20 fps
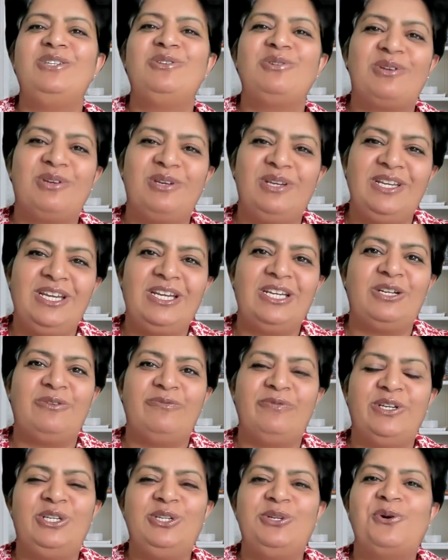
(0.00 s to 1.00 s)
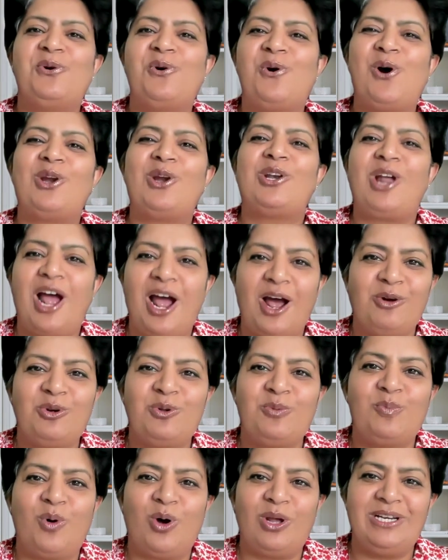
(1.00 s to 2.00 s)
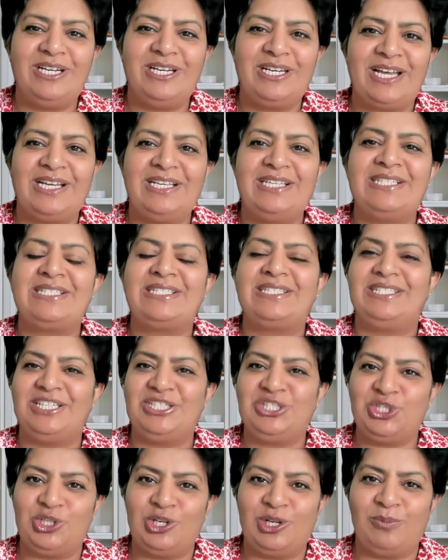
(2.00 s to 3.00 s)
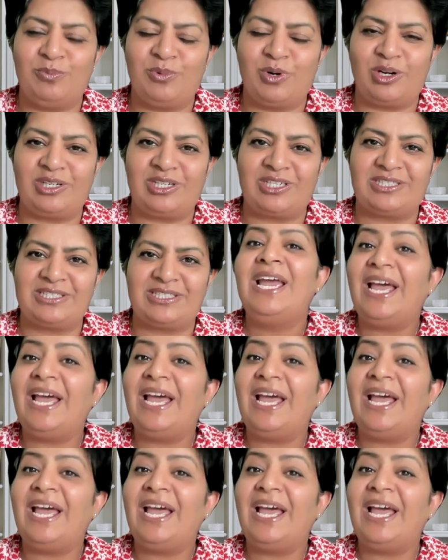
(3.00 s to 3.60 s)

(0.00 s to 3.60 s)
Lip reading: to create a video on how to monetize digital products.